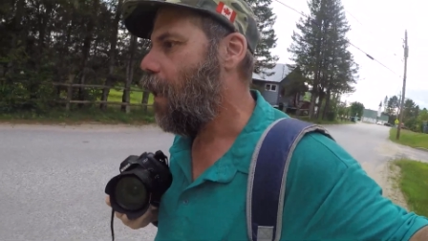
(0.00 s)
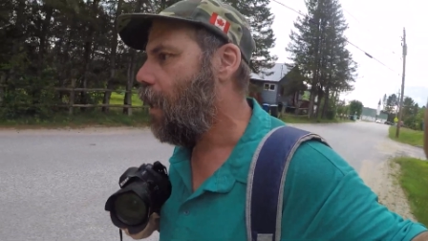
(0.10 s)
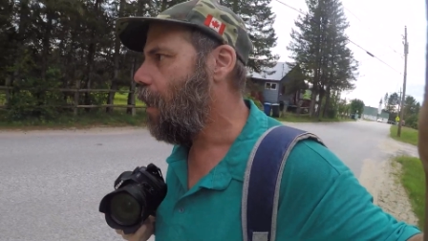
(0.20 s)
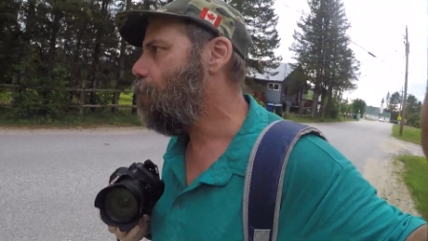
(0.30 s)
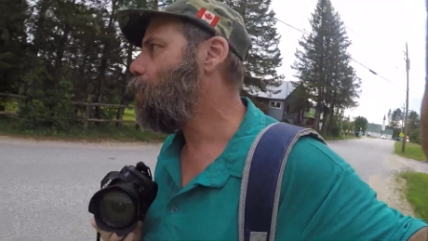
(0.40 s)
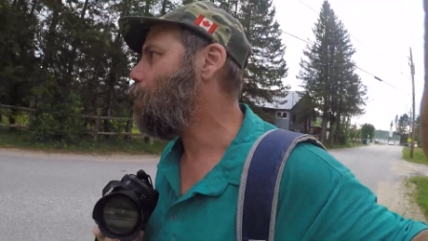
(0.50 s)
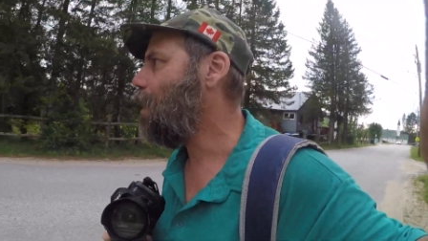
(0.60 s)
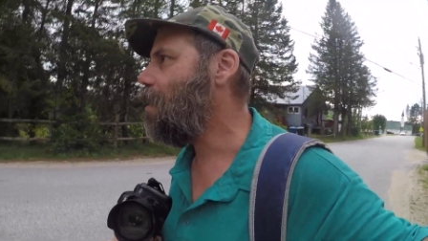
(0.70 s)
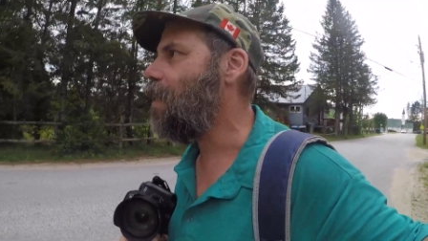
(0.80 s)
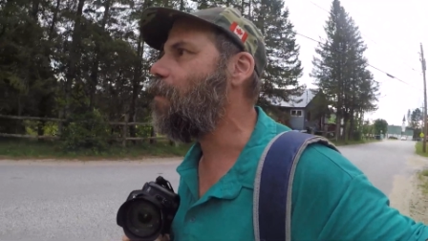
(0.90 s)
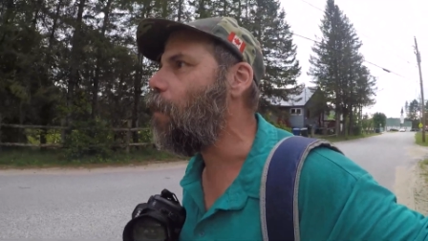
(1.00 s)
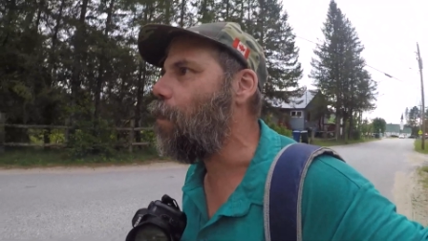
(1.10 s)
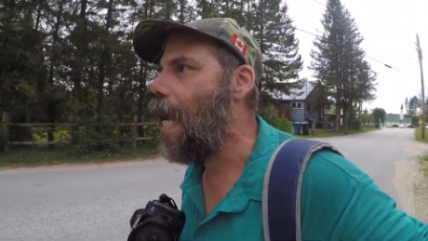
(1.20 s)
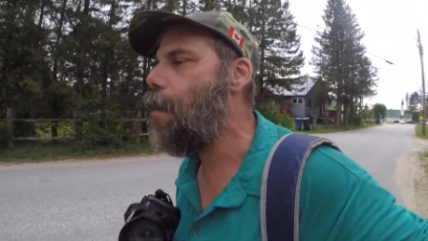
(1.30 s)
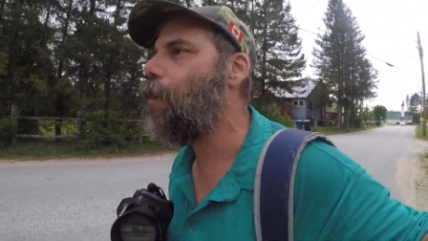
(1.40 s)
Uh, I'm trying to think
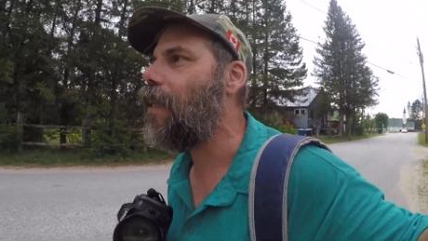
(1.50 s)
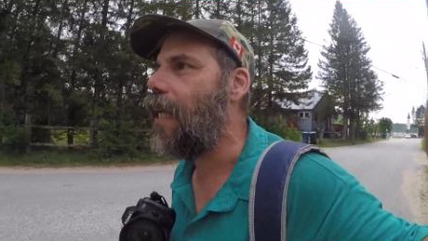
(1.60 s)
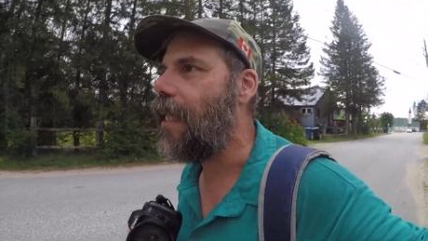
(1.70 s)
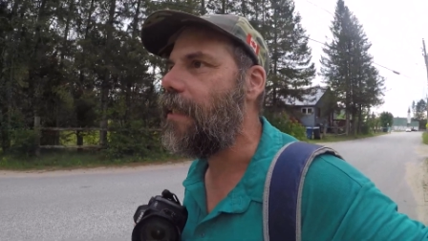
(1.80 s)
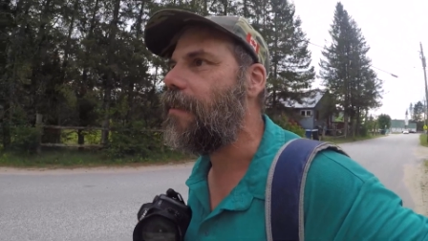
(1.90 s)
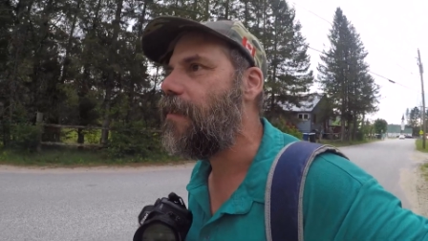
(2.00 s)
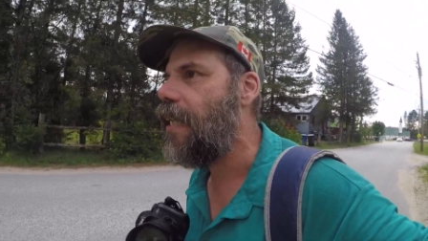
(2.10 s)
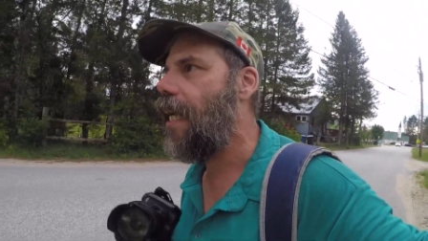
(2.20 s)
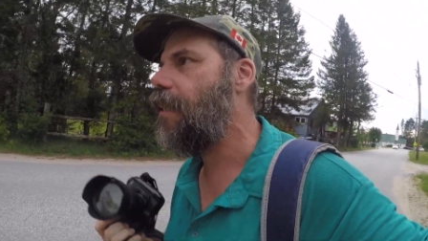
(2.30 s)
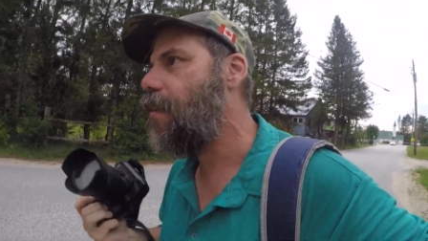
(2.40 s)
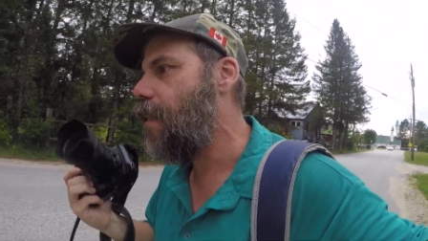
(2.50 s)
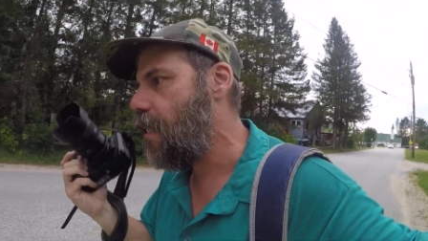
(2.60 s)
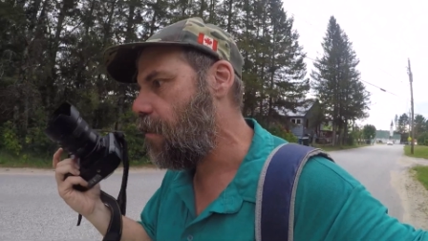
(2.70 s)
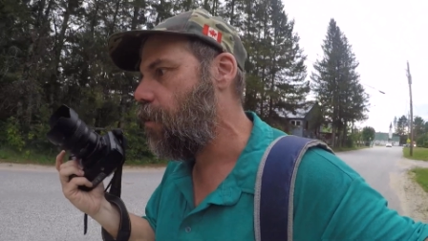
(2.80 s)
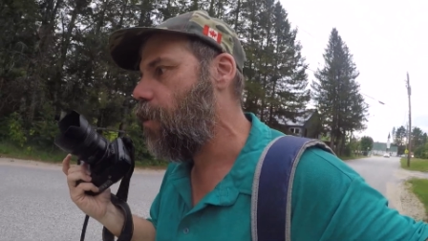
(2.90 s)
of a paper that I can
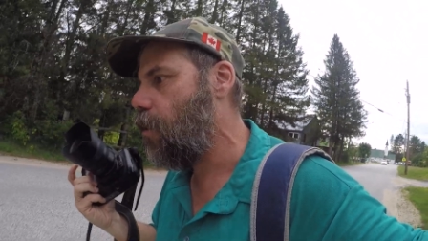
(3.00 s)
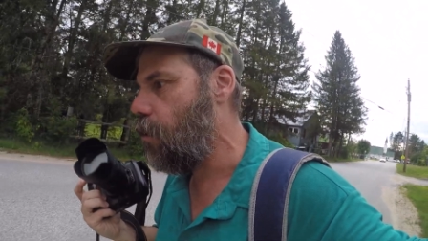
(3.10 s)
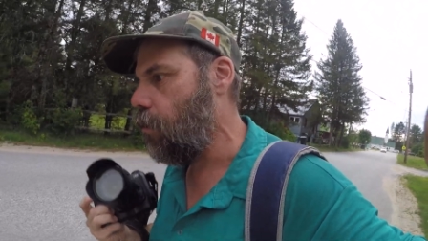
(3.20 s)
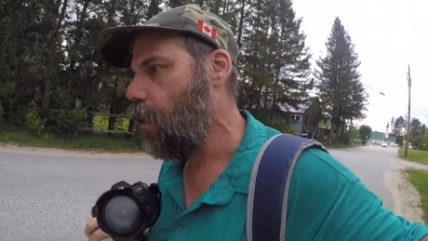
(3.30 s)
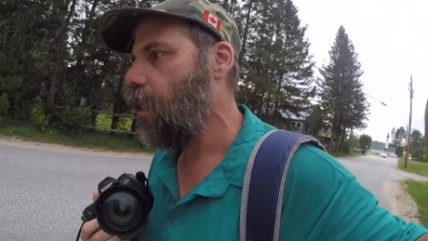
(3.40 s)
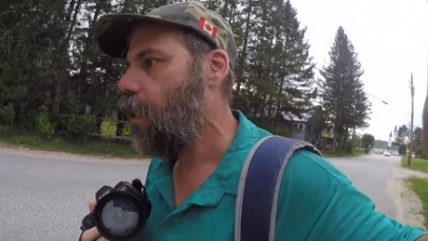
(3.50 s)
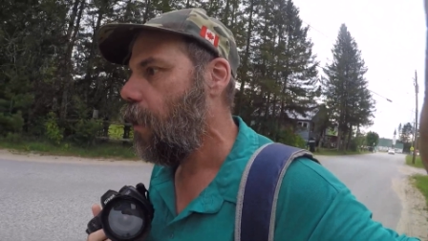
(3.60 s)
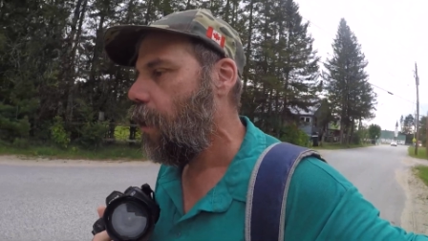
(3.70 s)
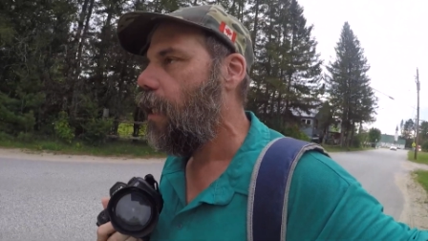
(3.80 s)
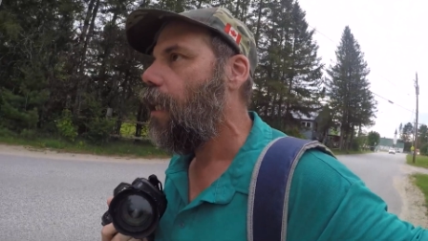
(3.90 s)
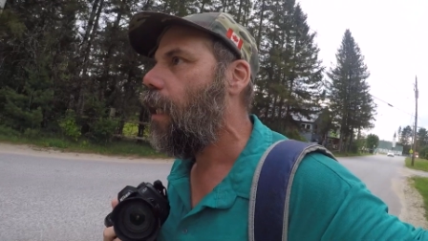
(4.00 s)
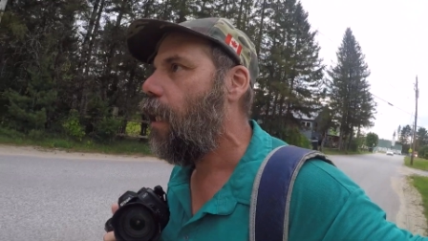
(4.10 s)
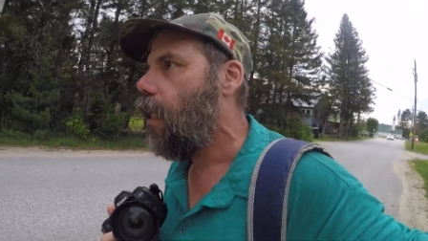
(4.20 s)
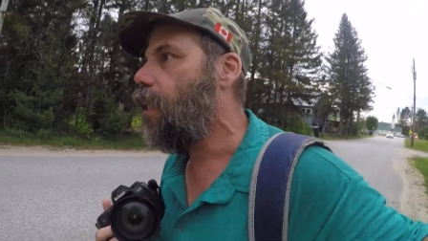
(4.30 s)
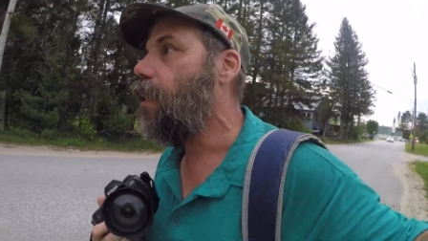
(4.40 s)
send this to.
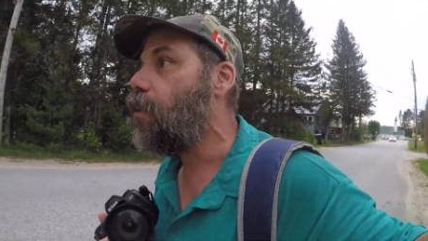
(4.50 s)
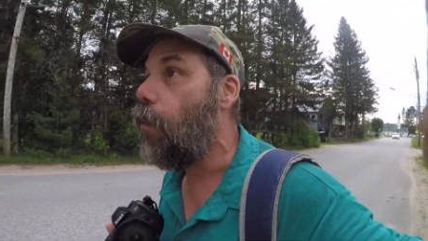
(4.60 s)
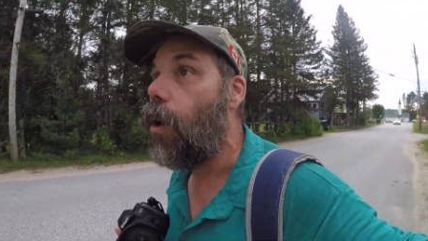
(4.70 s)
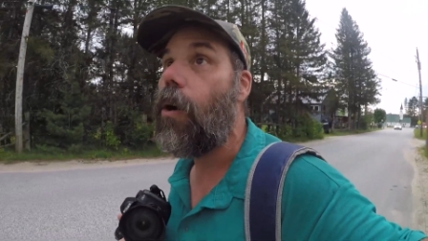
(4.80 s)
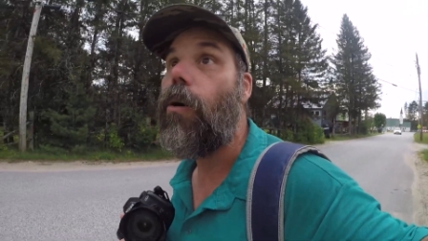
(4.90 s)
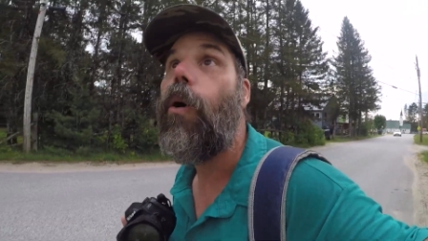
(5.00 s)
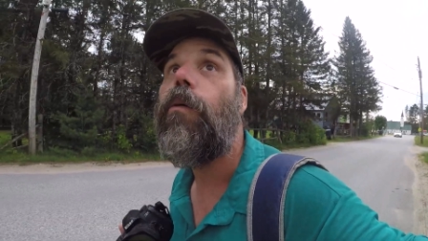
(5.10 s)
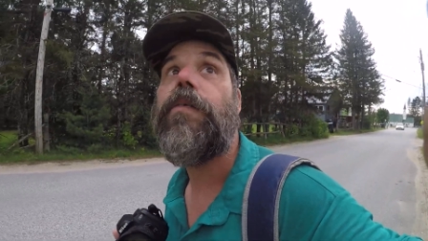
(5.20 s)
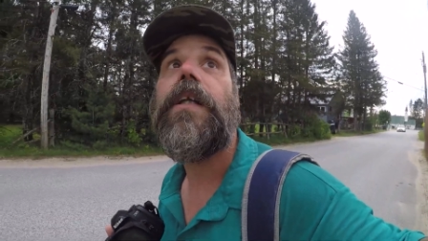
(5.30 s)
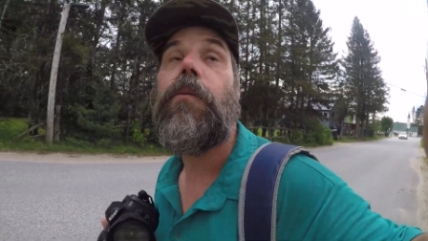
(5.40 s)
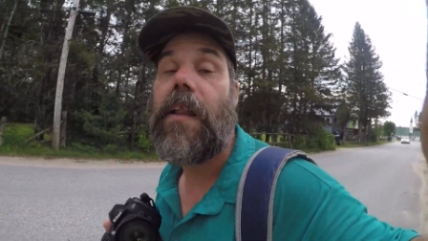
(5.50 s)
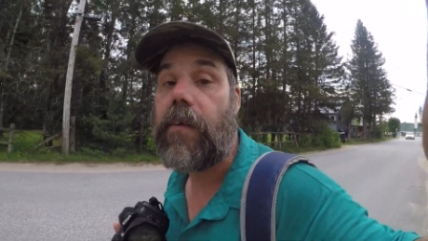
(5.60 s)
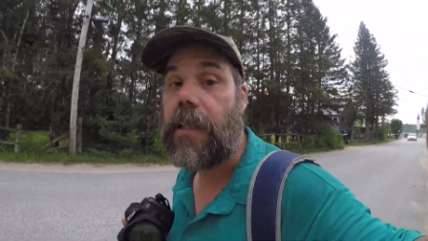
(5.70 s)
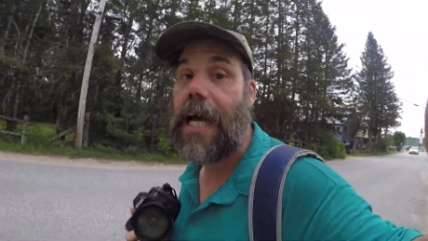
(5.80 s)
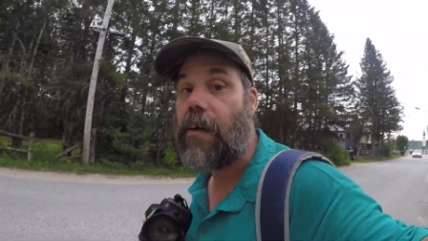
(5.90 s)
Uh, and then tomorrow, hopefully the
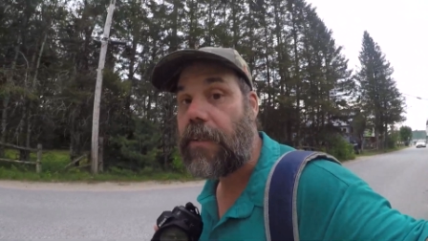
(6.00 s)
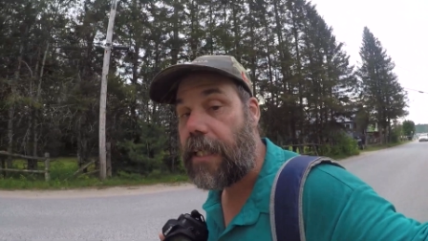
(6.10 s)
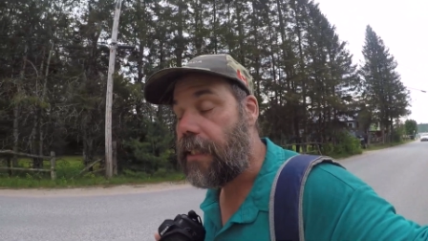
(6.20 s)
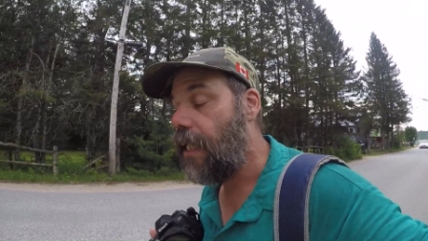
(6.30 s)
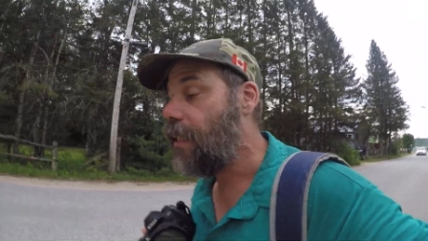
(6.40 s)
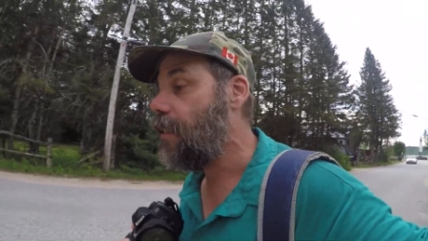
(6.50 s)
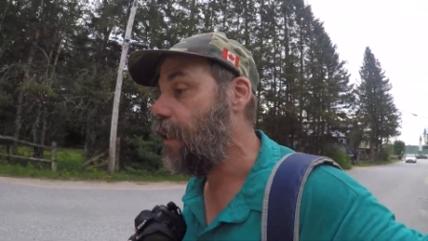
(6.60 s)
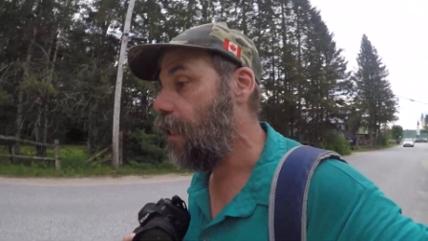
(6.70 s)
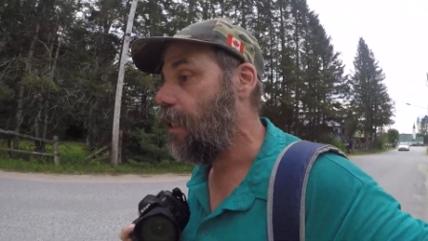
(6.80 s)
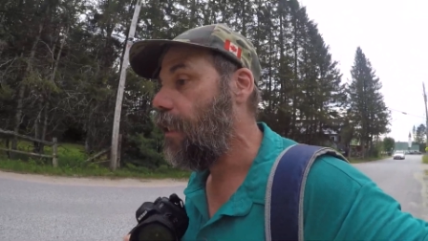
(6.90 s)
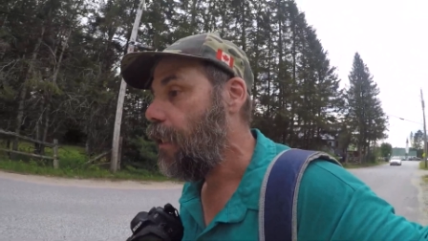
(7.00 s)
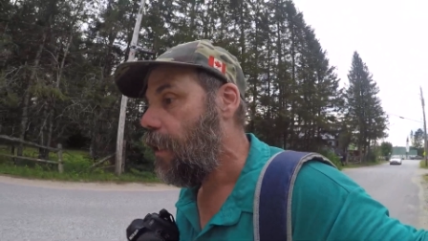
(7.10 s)
weather allows, I can get uh,